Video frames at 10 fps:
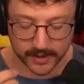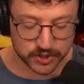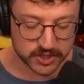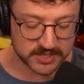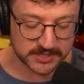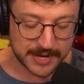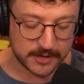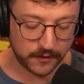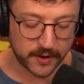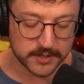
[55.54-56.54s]
is just
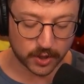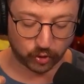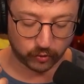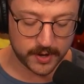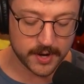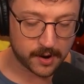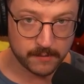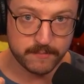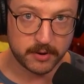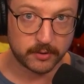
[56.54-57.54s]
cycle these 3
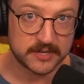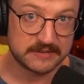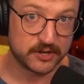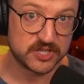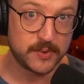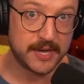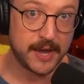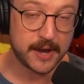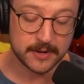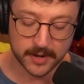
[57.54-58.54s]
unbound units as much as we
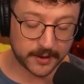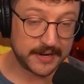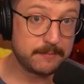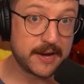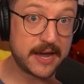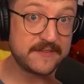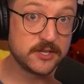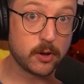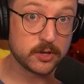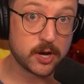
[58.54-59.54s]
can, getting Maiev's
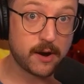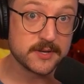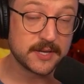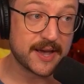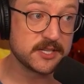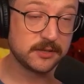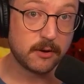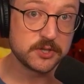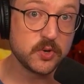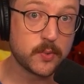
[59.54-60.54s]
gold costs as close to